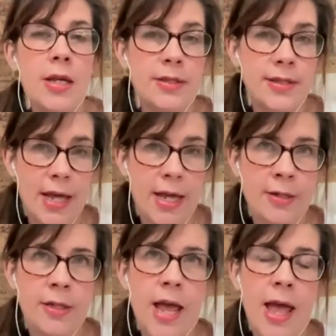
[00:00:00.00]

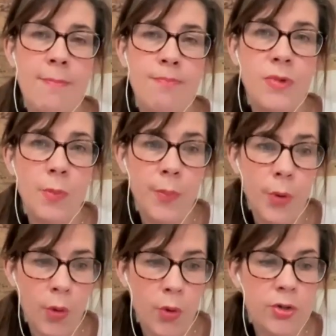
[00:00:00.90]
setting
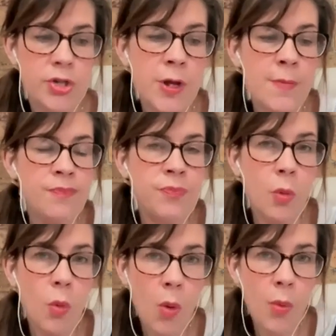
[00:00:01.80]
board.
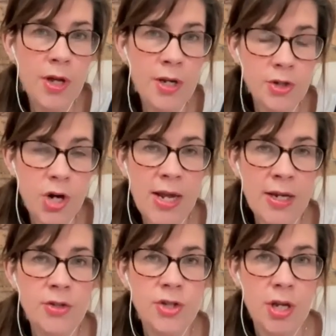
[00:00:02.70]
What we're going to try
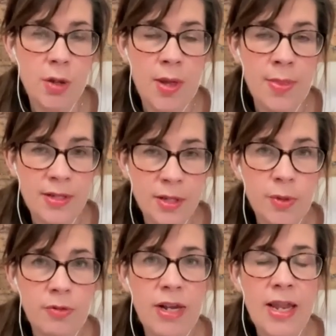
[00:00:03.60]
and do, and this will
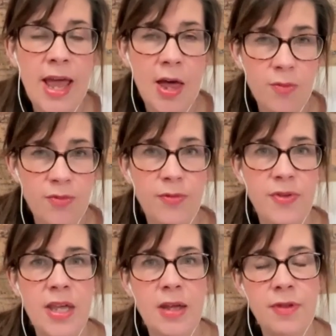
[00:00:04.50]
be really helpful
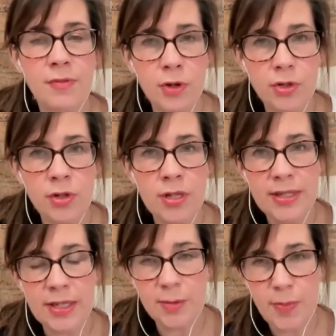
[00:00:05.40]
for you if you've not done
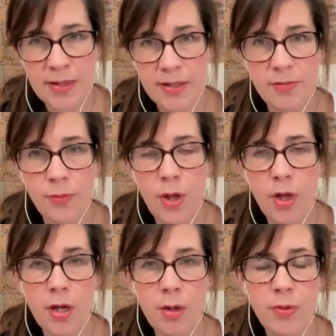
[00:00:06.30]
this expansive
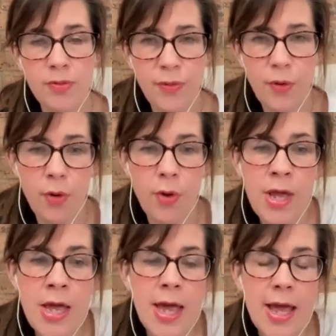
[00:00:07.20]
work before,
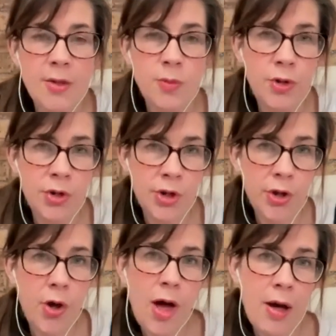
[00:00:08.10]
is we're going to
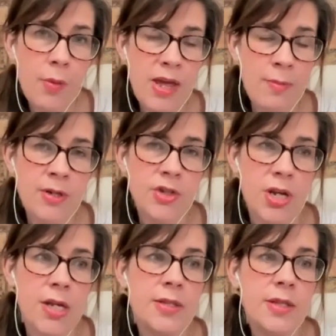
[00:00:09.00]
cut out
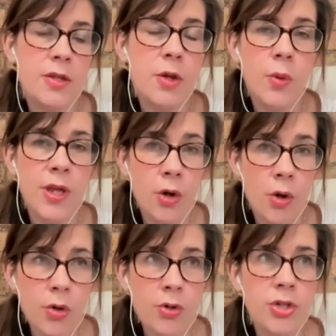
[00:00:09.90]
images that we
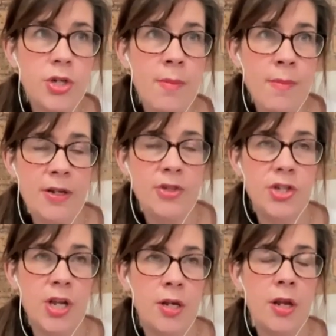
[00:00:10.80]
could
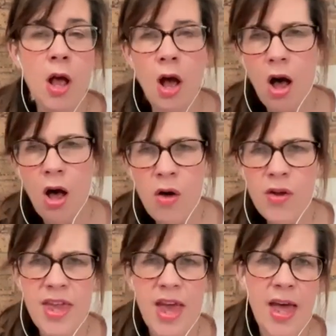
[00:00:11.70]
imagine,
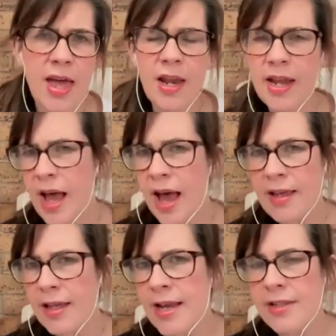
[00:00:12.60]
oh yeah, like
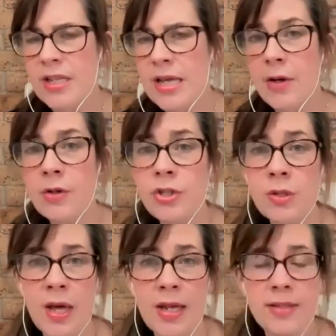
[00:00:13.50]
I connect to that, I could
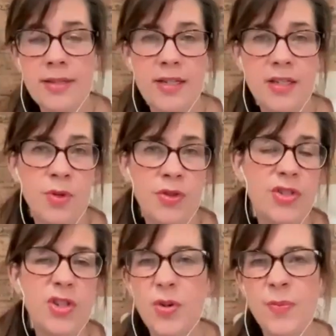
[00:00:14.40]
do that in 6
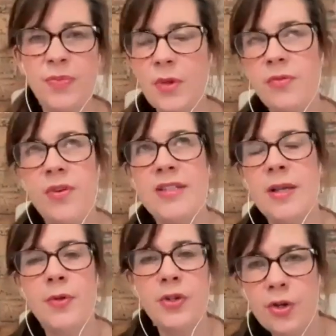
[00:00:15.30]
months. So for
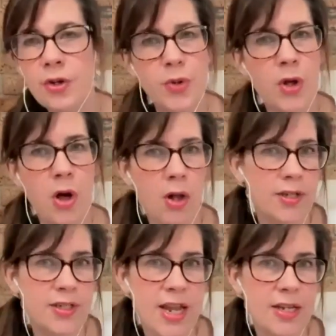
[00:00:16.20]
example, you could book a
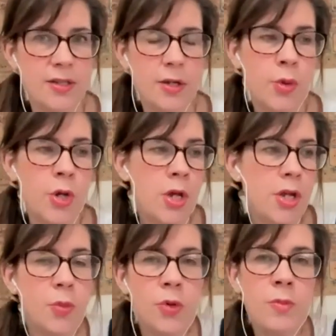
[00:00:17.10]
holiday. So
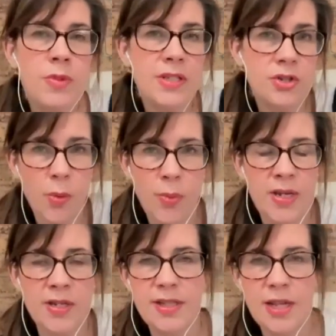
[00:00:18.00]
you wouldn't be
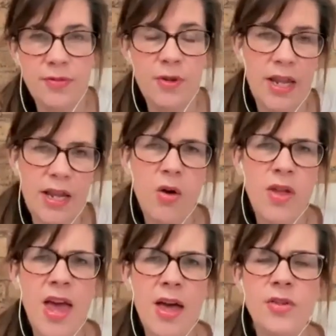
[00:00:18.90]
stopping yourself. You're like,
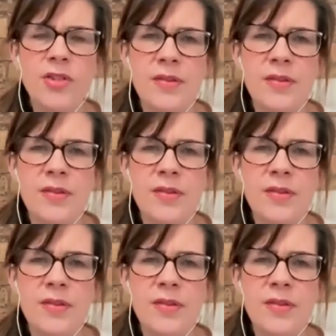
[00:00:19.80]
oh yeah, I could